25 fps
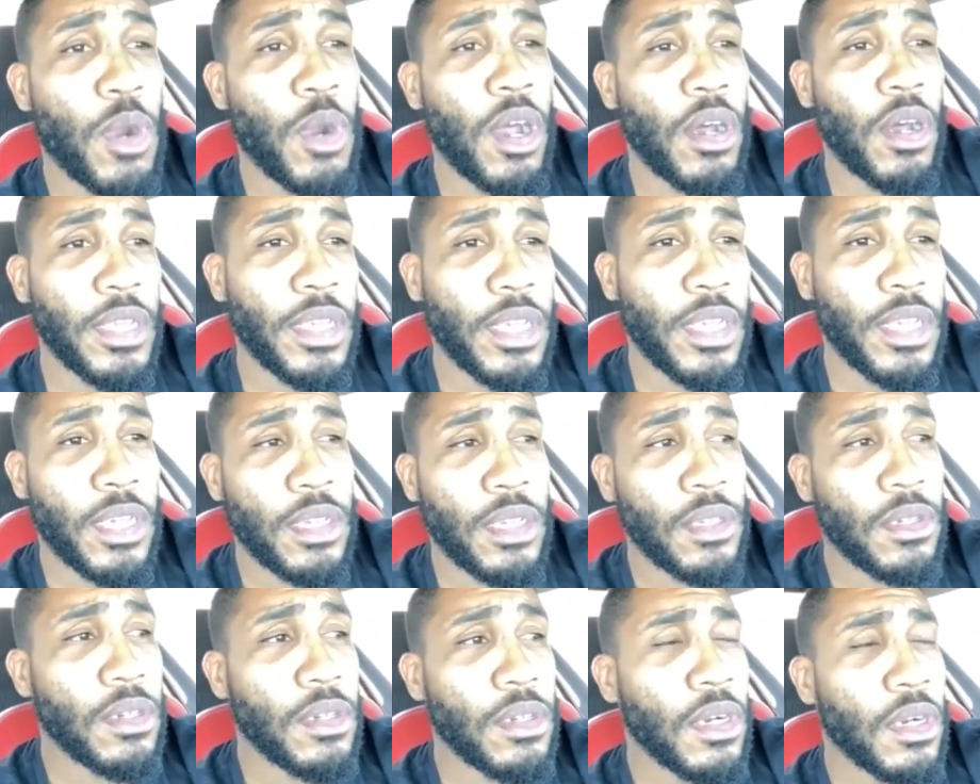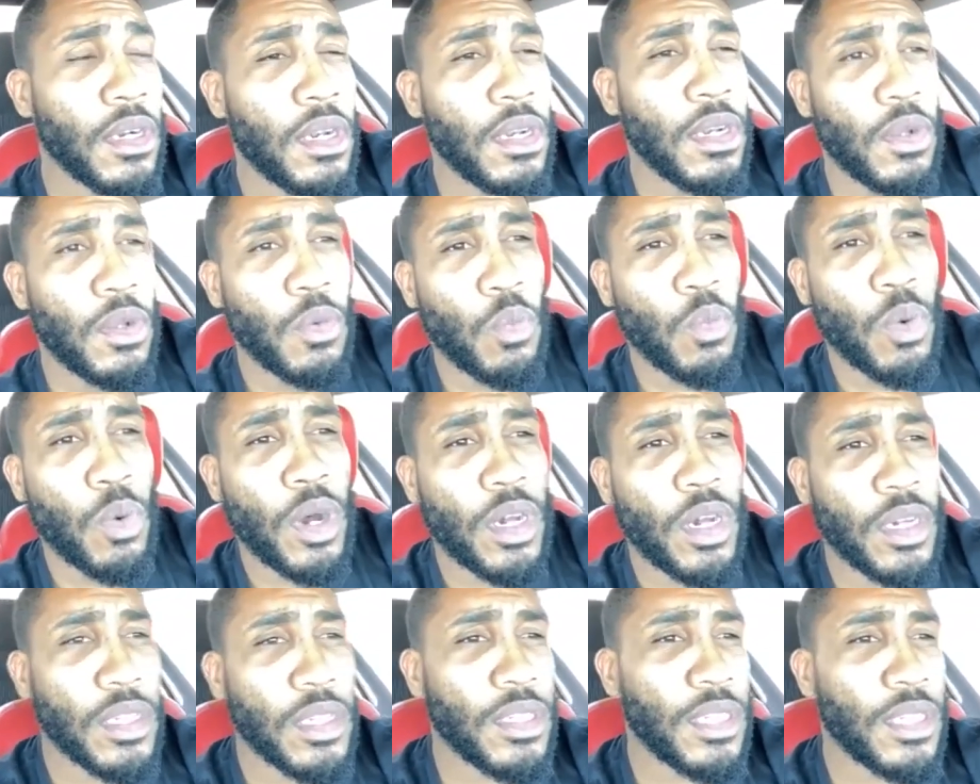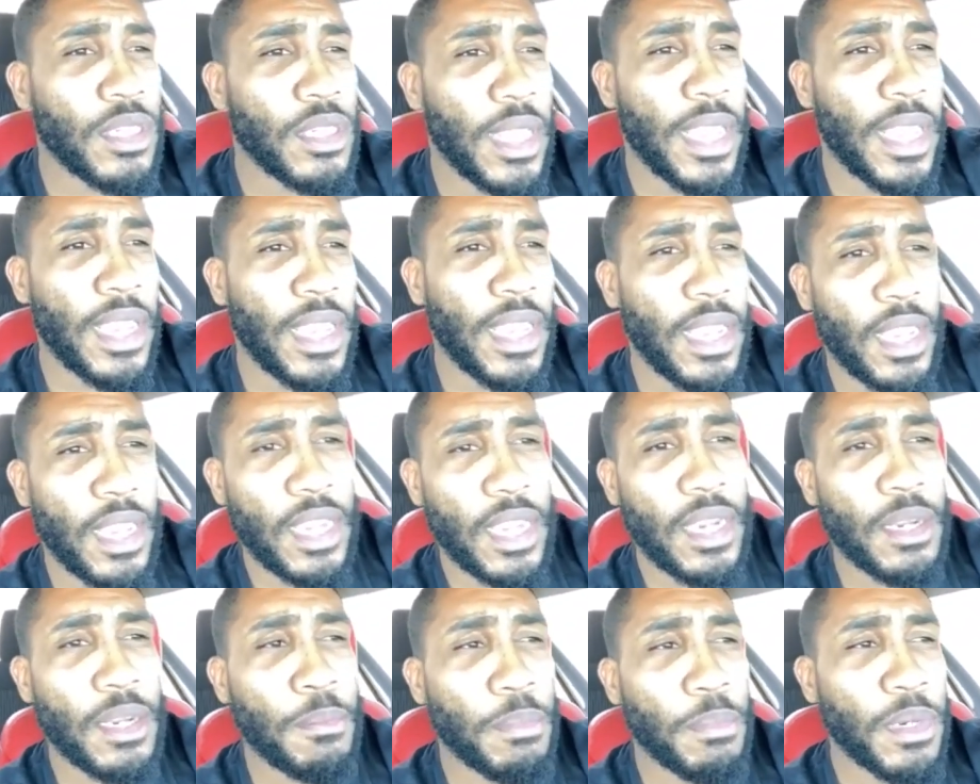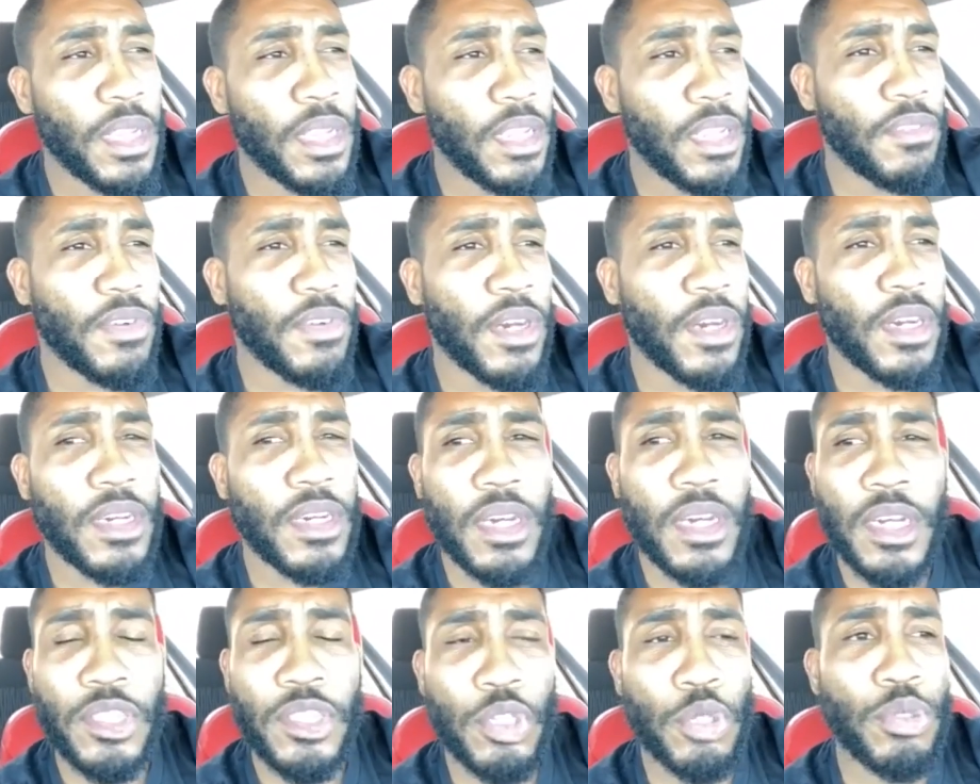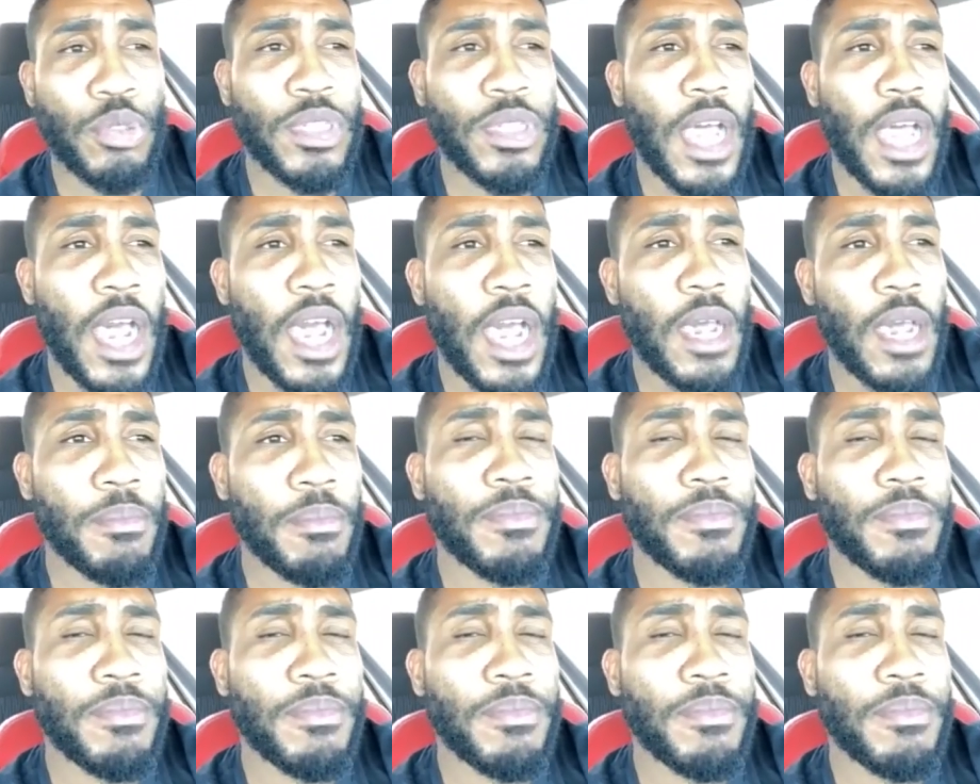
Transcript: He was I believe, a two-time